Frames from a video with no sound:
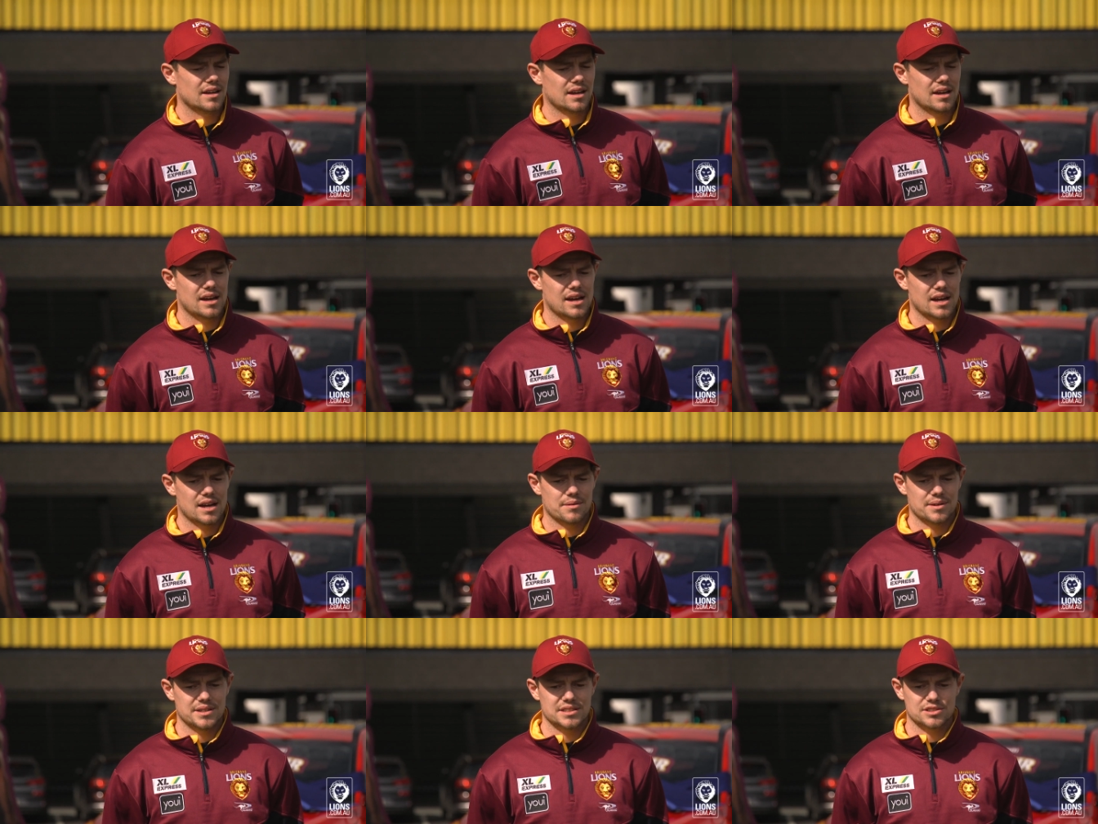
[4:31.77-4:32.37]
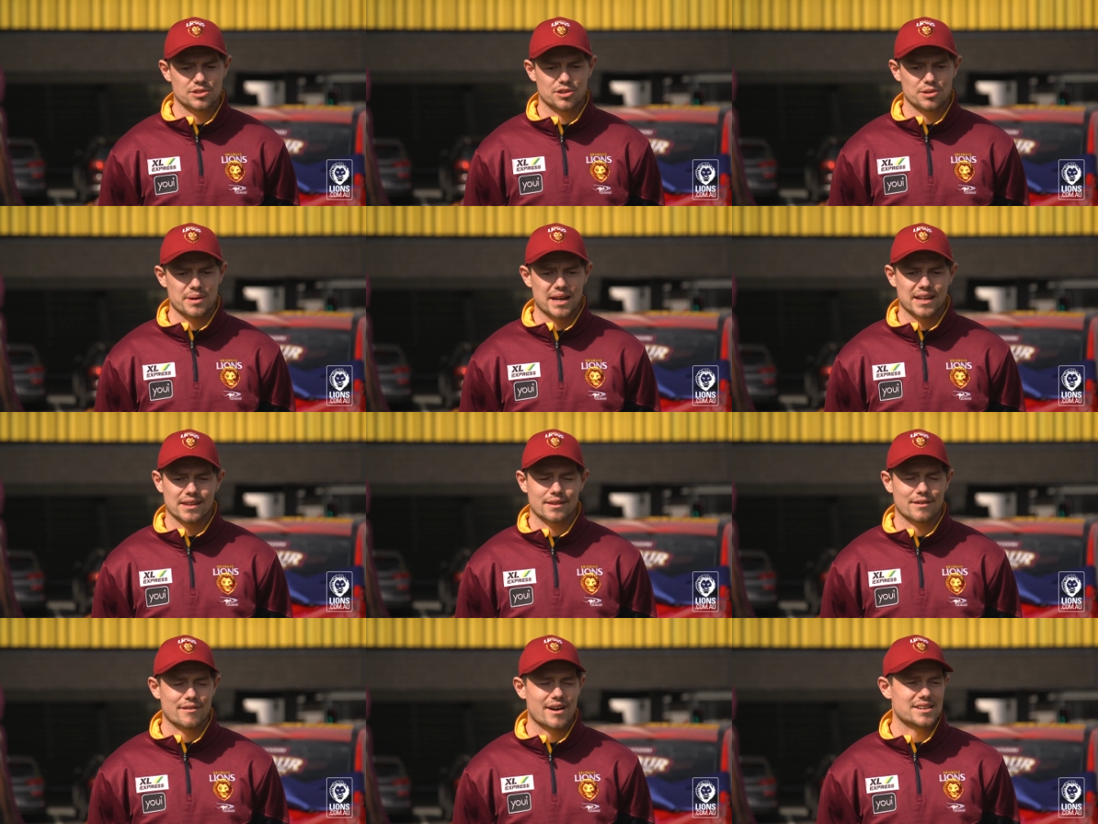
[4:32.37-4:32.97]
Uh, he's sort of
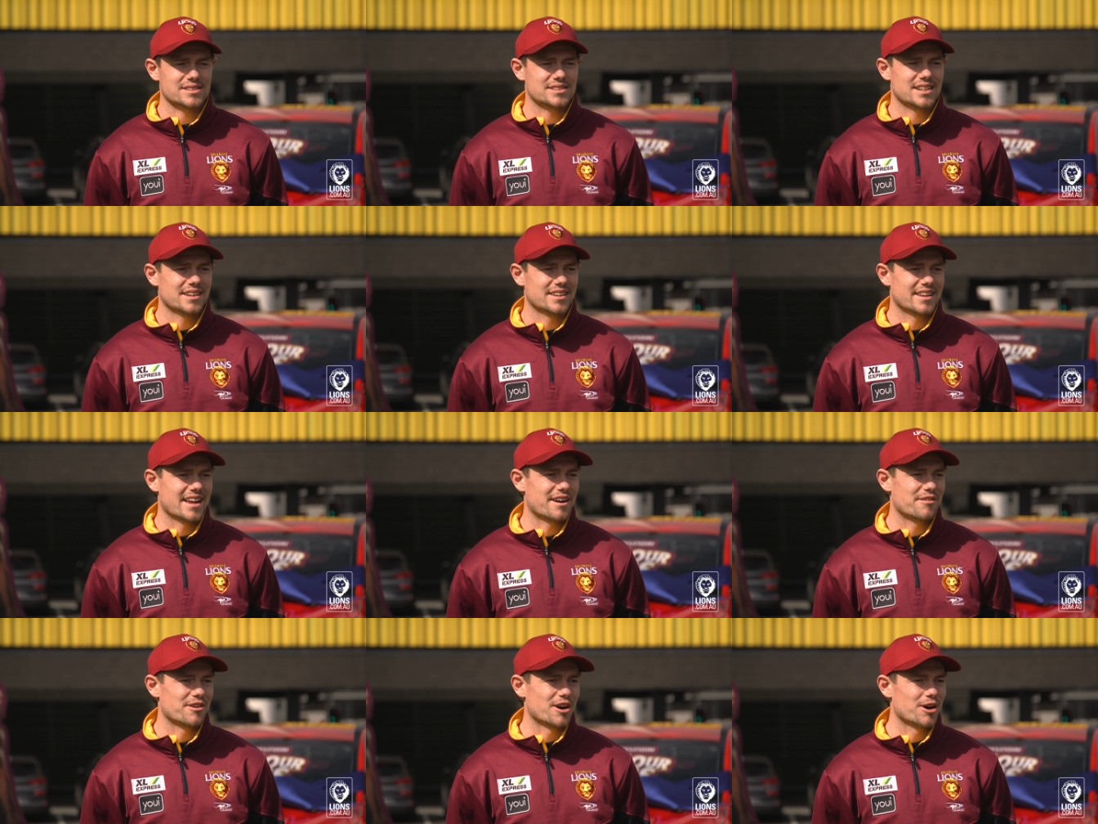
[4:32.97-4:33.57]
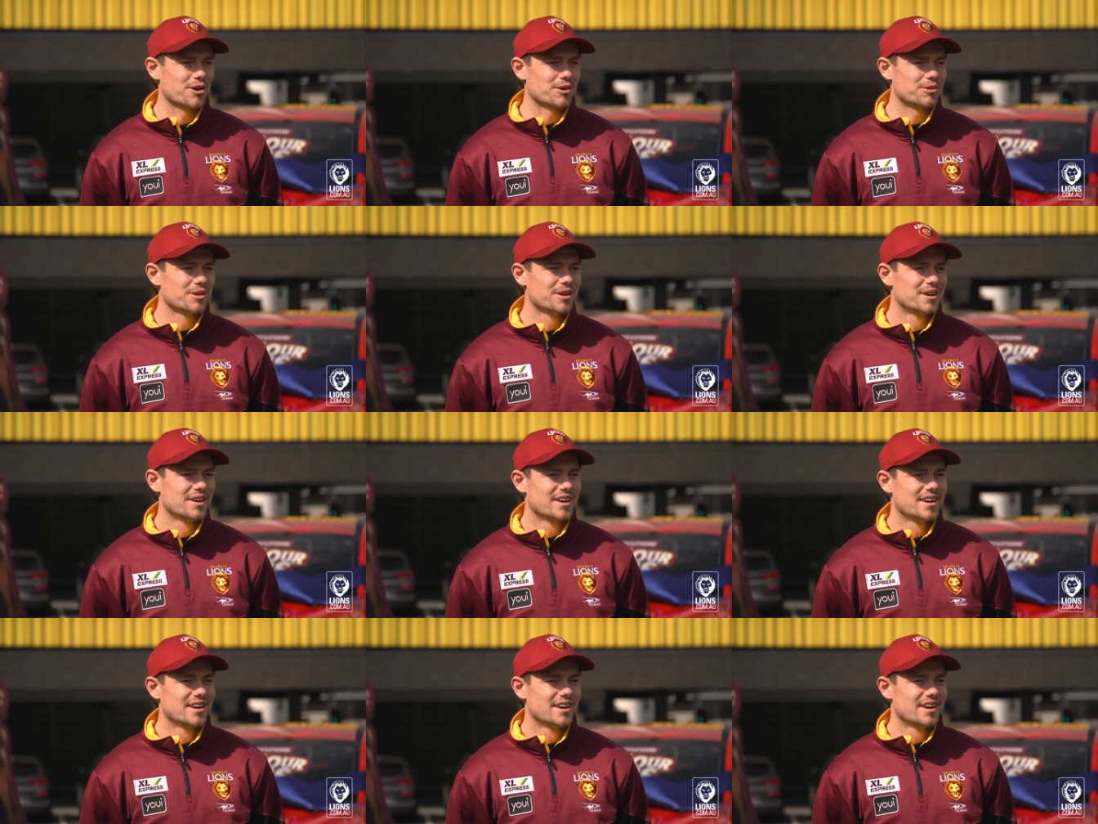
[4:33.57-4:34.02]
been thrust into that role